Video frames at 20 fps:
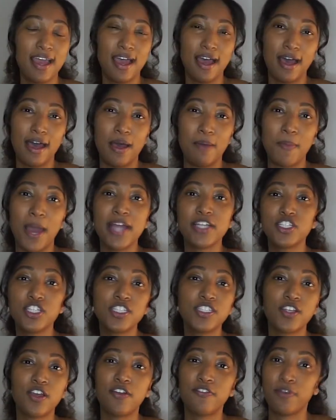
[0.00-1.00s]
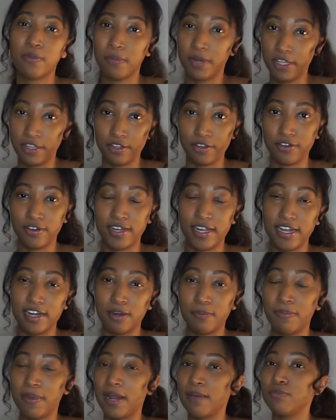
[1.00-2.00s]
I actually saw it from another creator,
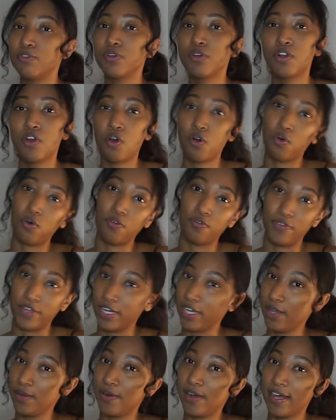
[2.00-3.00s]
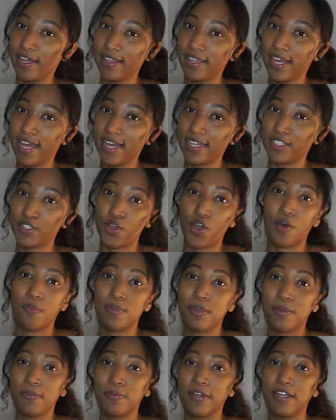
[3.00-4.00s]
but I'm doing a whole video on that, so I'll be
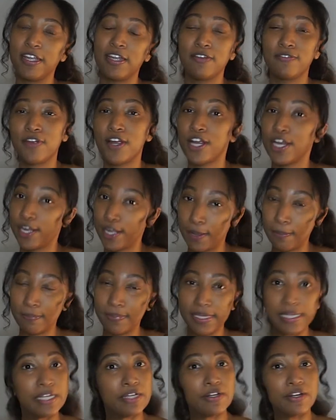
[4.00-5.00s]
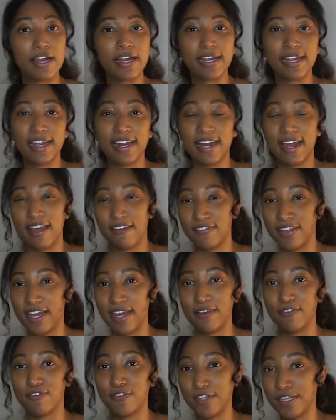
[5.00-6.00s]
able to give her complete credit and have
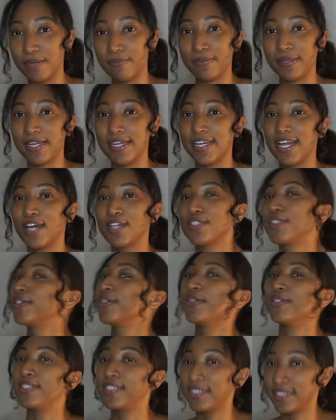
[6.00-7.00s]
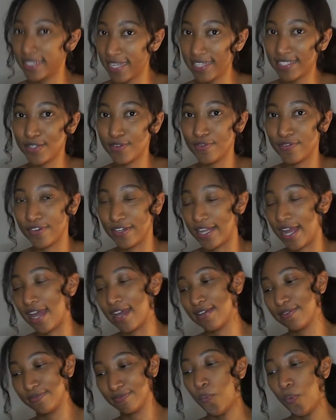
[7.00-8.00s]
that fully planned out. So stay tuned for that.
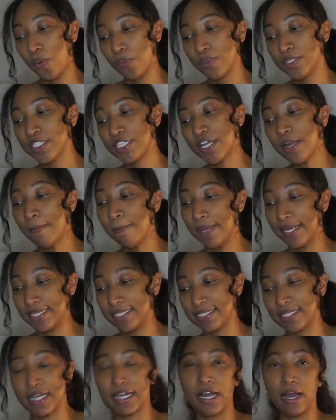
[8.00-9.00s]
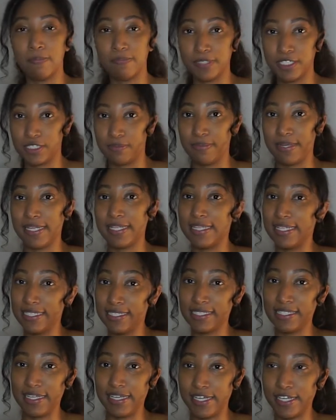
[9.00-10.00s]
What was your biggest accomplishment
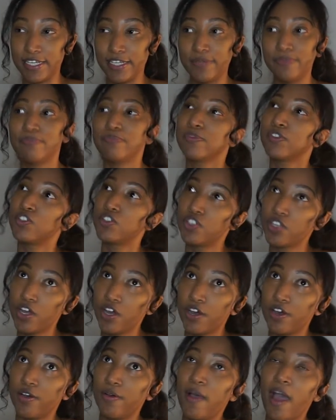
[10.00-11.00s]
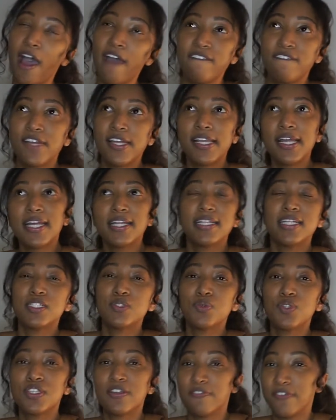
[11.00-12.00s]
this year? So I feel like this
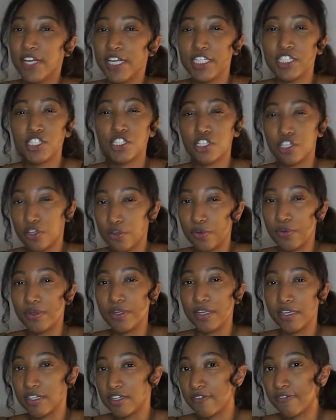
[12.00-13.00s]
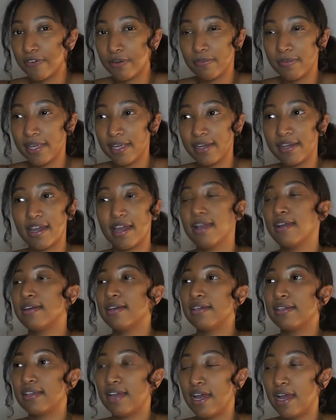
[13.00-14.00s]
was a very slow year for me, not
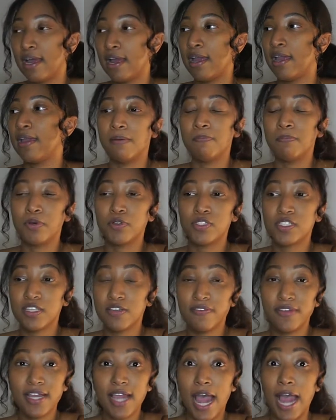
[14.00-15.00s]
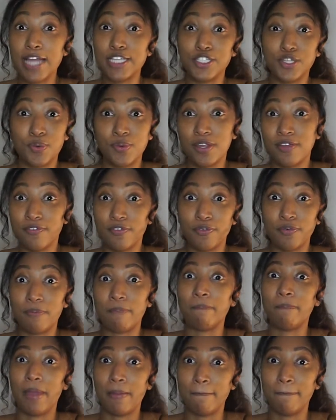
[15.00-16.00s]
gonna lie. Most of it I don't even
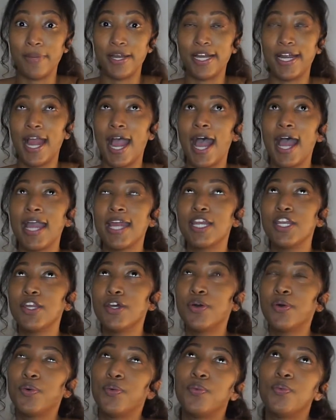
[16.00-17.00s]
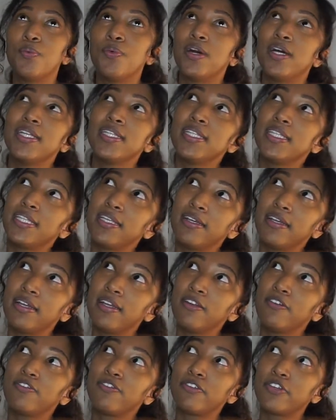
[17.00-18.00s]
remember. I know one
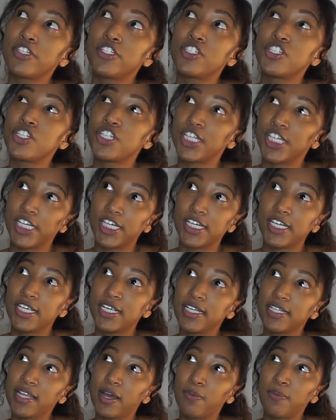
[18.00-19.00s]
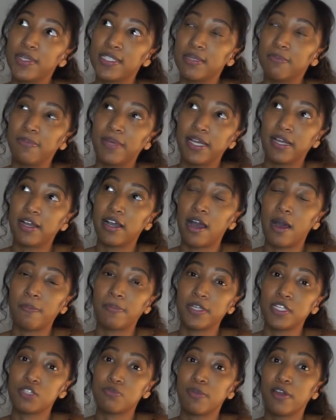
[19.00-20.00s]
thing for sure that was a big
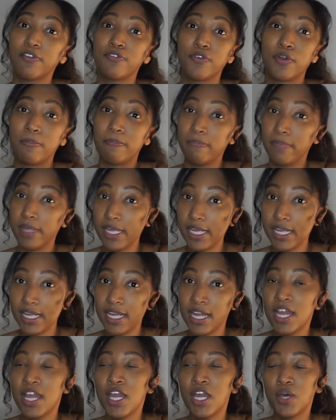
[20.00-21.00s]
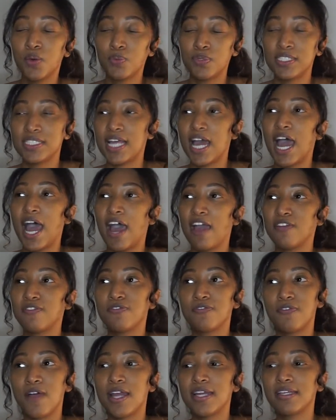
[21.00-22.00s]
accomplishment for me was that I
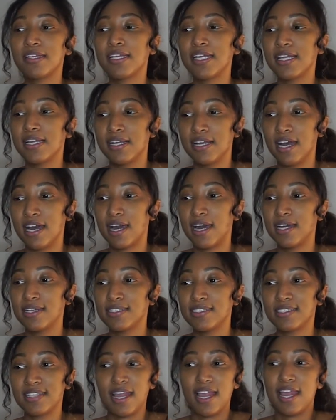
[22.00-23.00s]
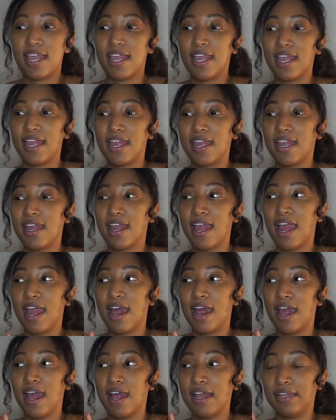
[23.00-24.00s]
finally got
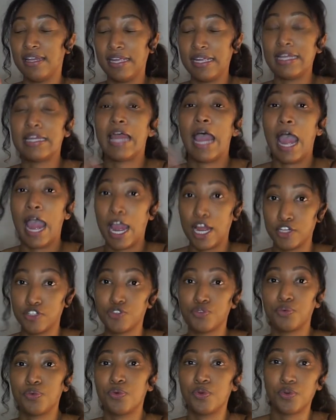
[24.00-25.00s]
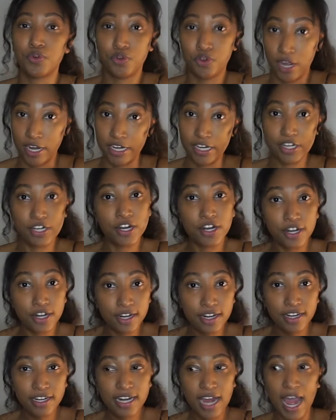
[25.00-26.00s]
an actual credit
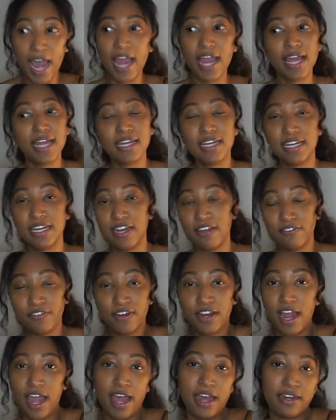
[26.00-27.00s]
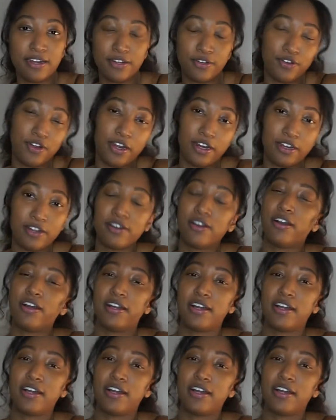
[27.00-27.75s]
card. I had never had a credit card.